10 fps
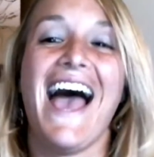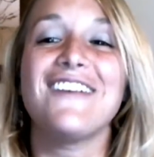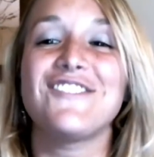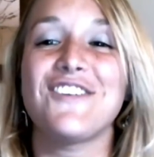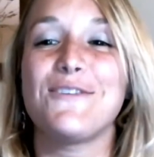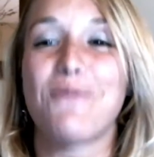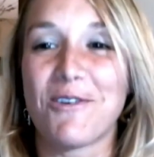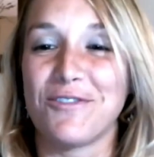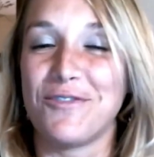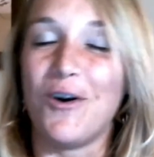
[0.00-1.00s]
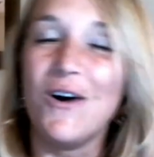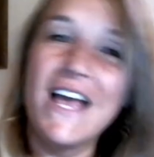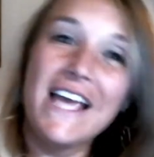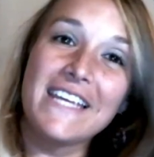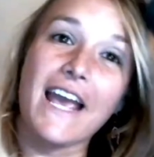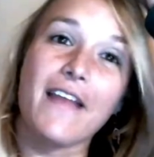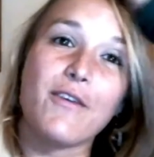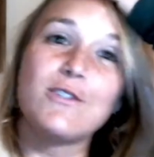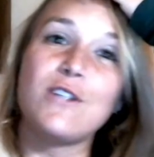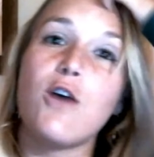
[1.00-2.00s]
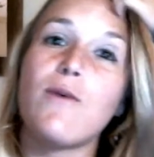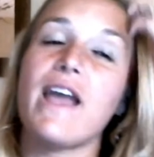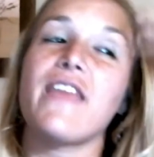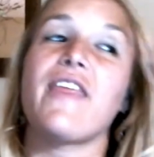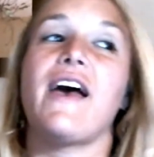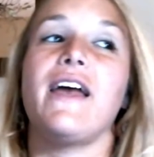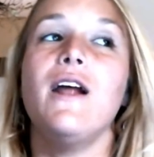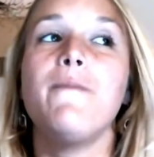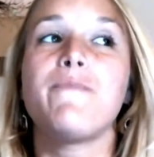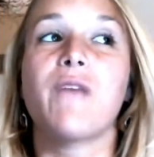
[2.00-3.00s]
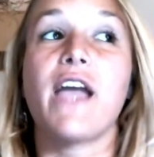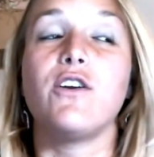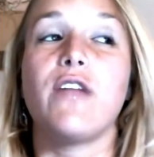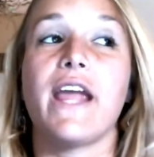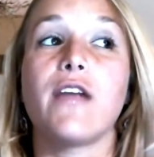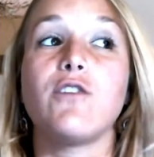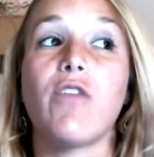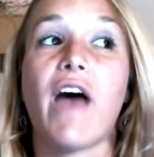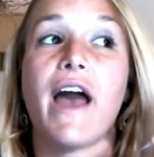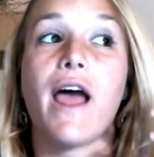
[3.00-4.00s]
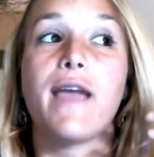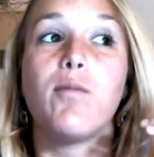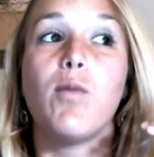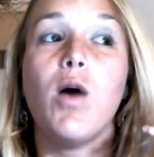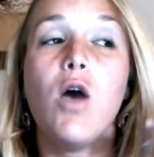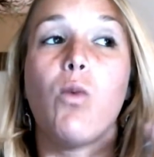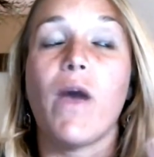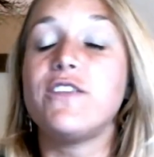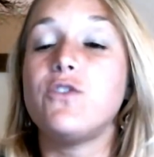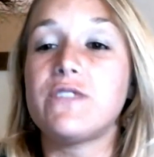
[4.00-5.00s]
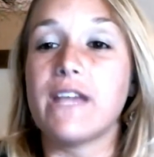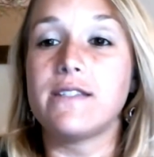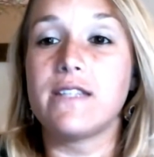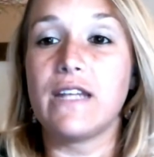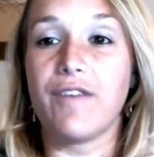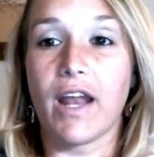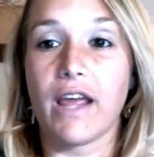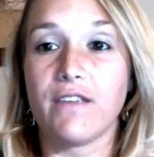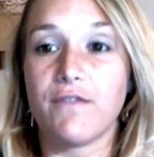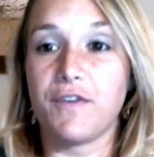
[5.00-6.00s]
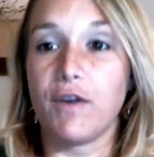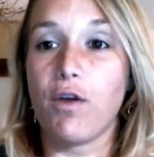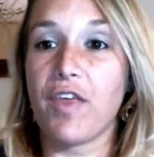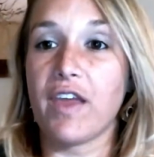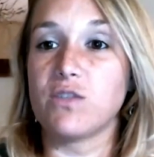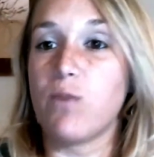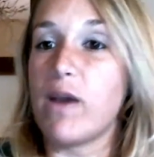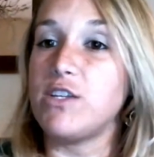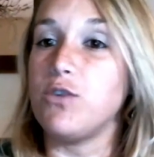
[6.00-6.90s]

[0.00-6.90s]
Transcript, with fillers: Ashley's wonderful. Yeah, there's no way that I could handle that. I'm way too sensitive and I feel things way too